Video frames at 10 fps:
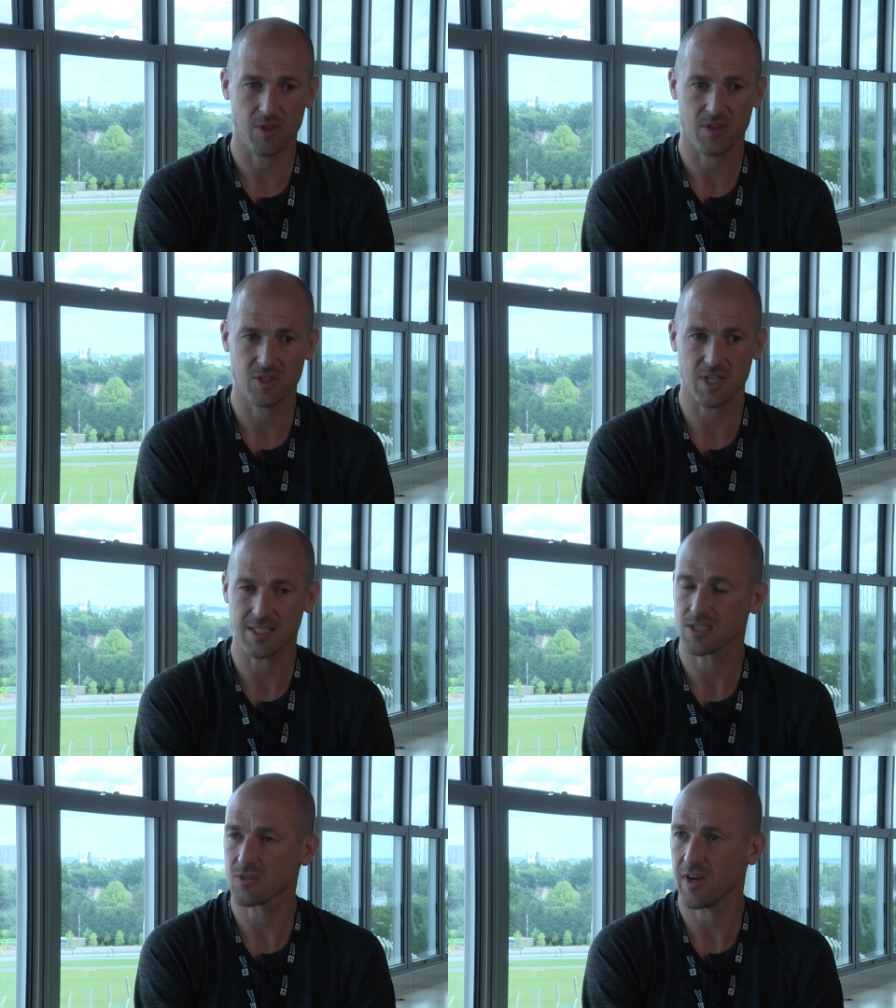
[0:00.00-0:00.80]

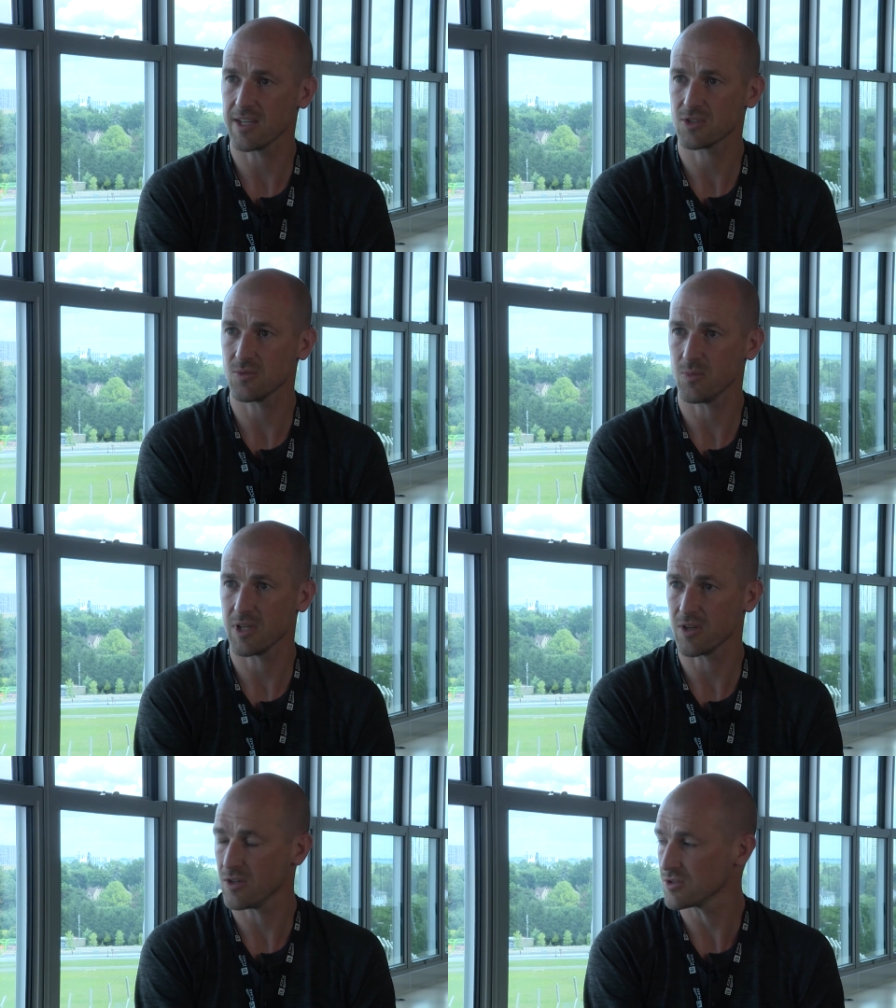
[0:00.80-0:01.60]
satisfaction,
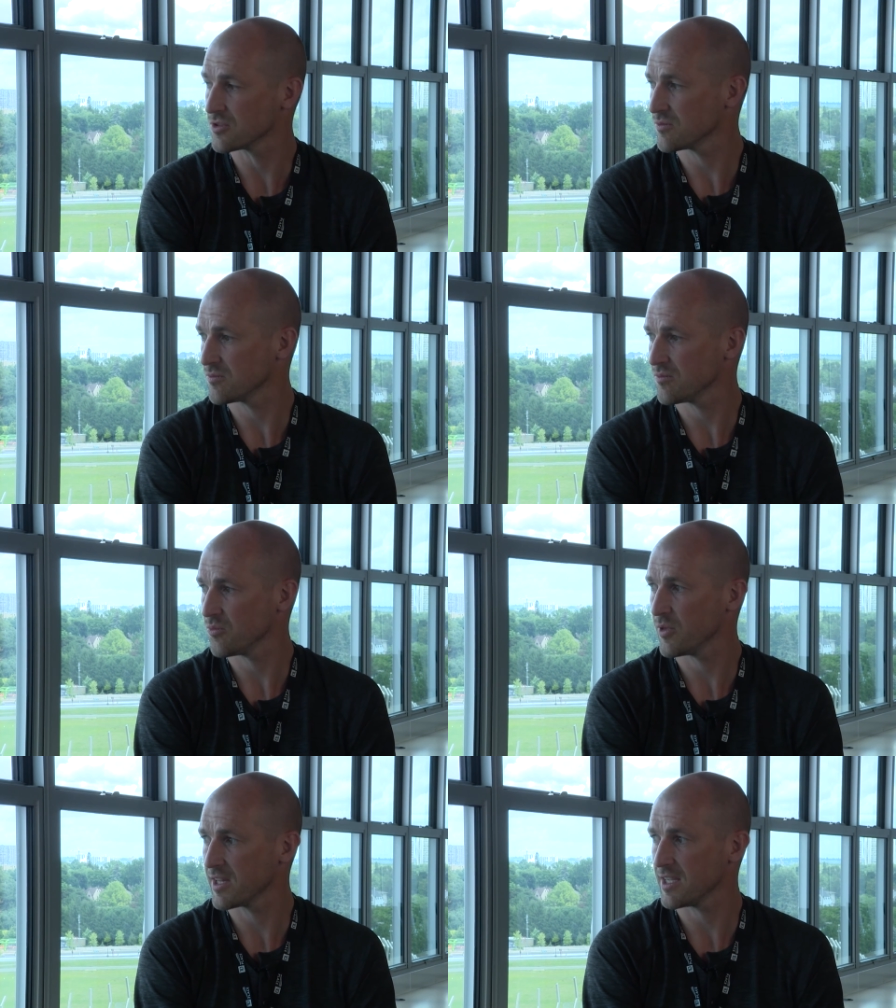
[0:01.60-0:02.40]
because
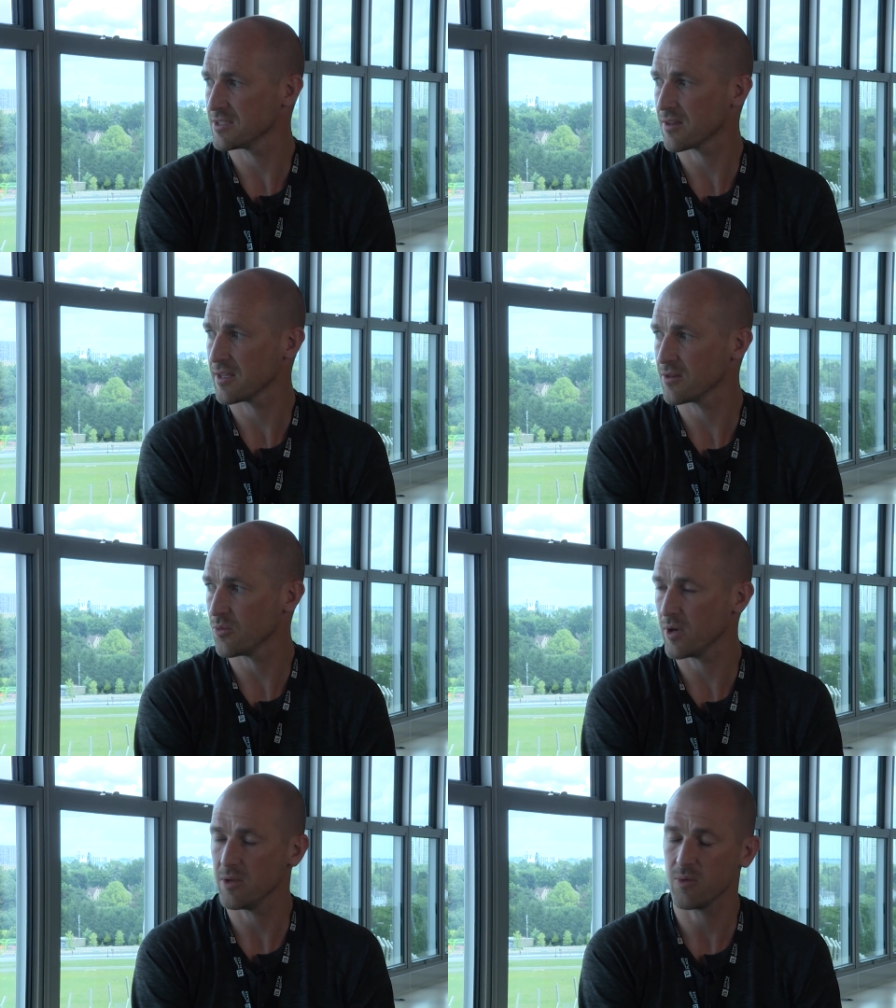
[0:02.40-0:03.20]
we'd like to think that
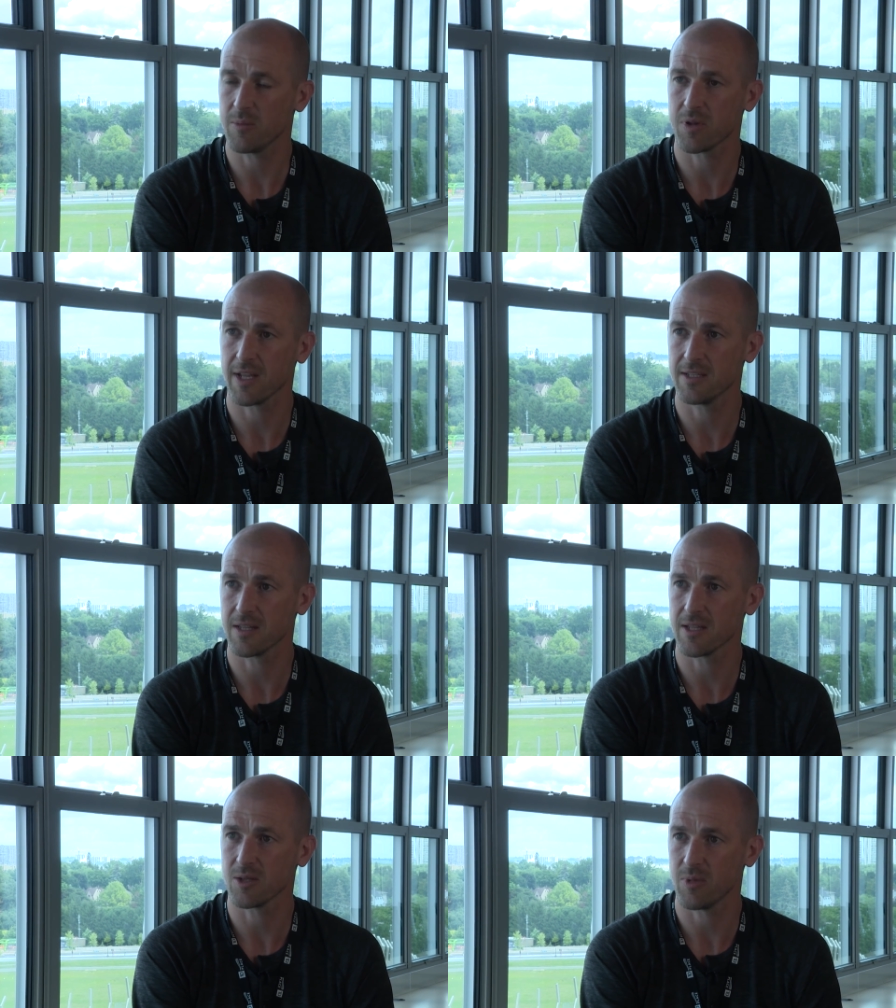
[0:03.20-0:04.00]
we played
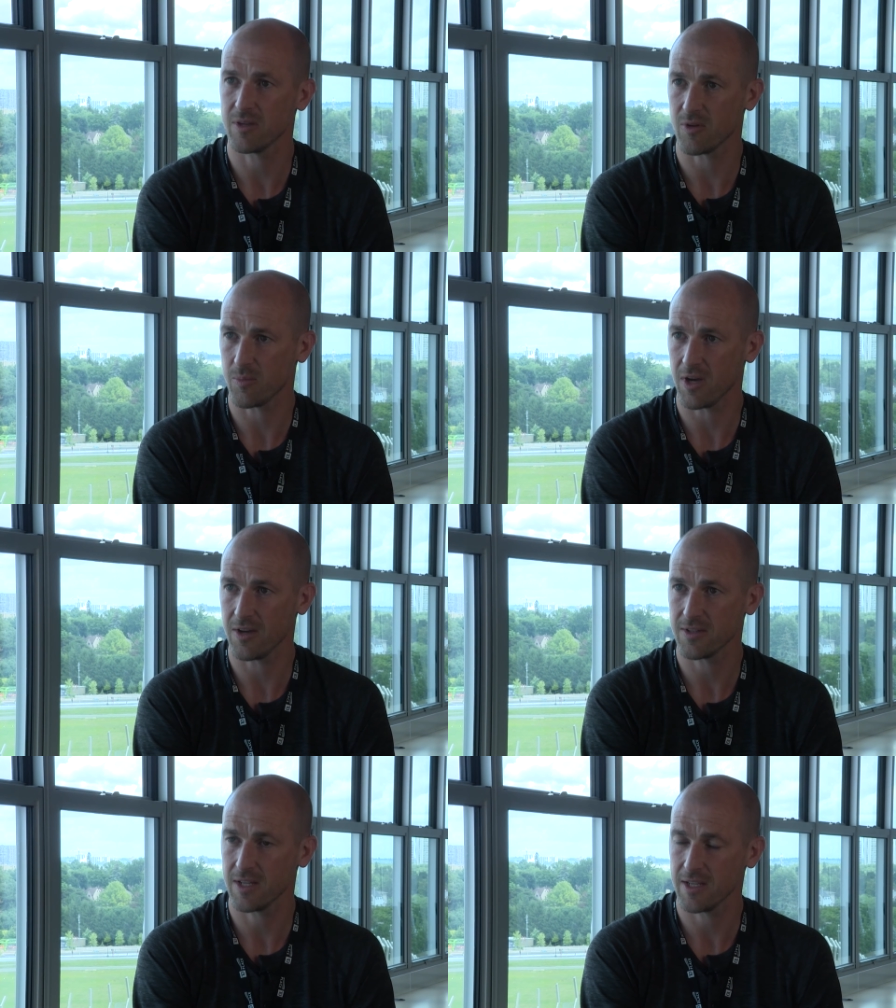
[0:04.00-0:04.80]
a little bit of a
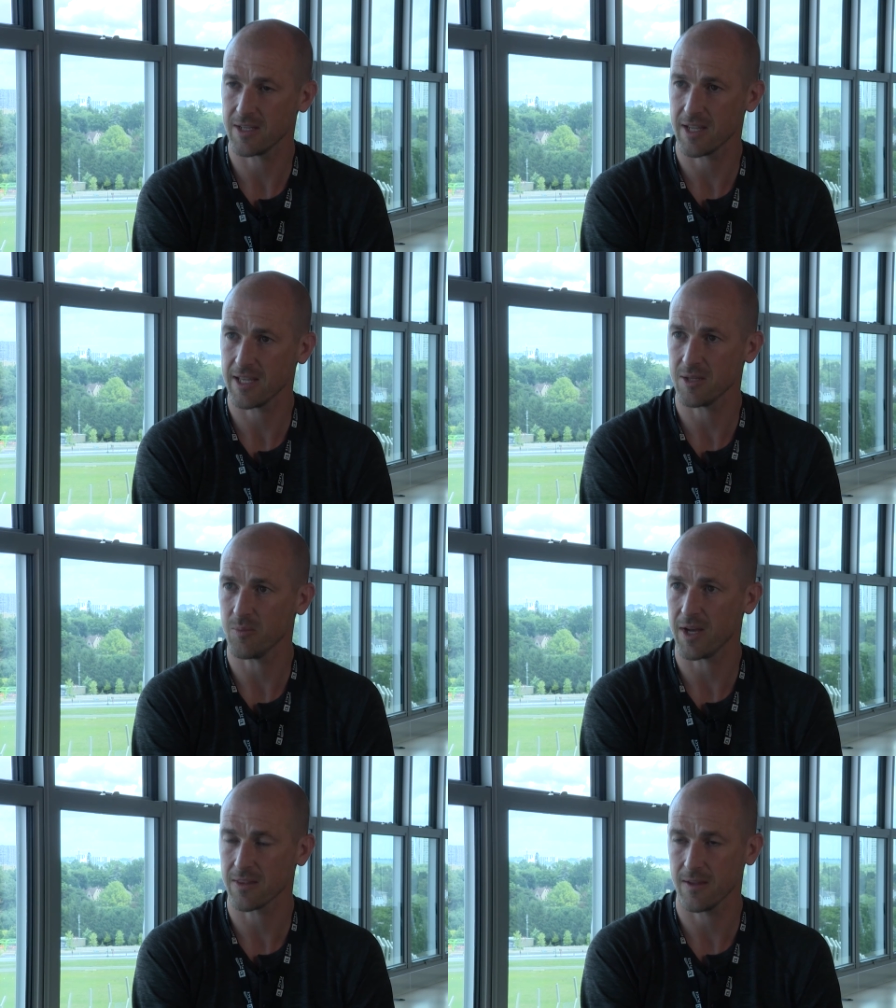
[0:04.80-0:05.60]
part in getting him
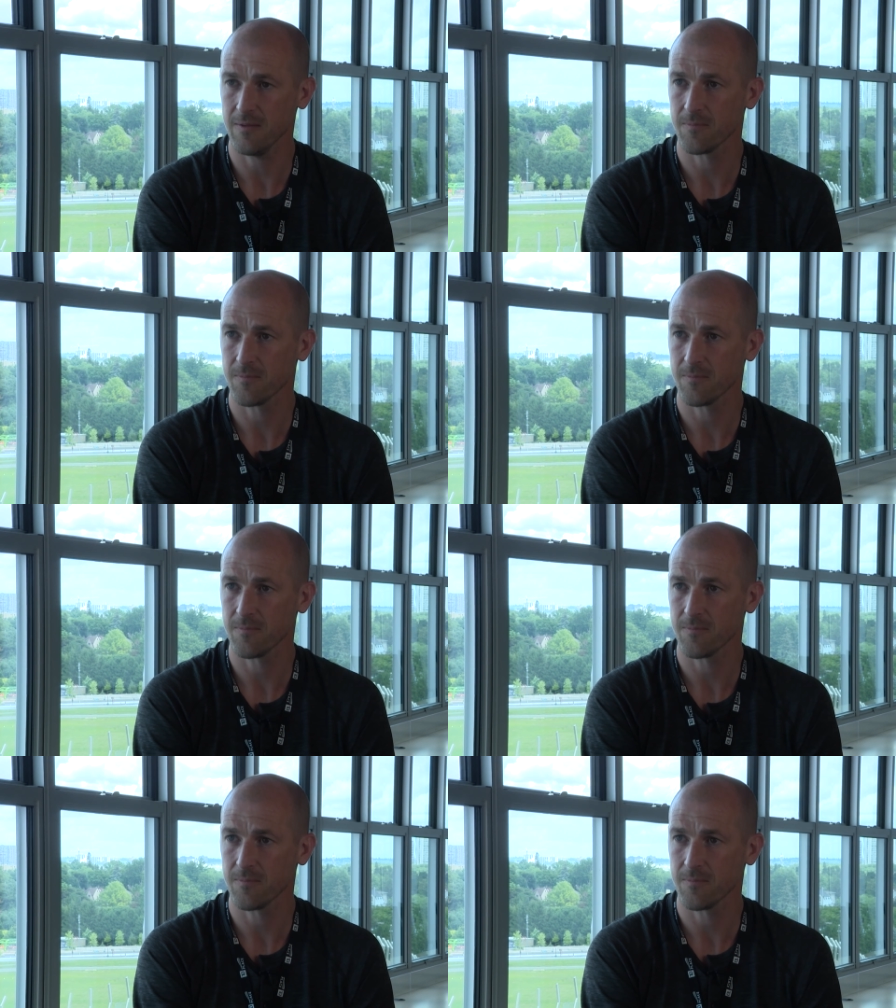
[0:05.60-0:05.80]
back there.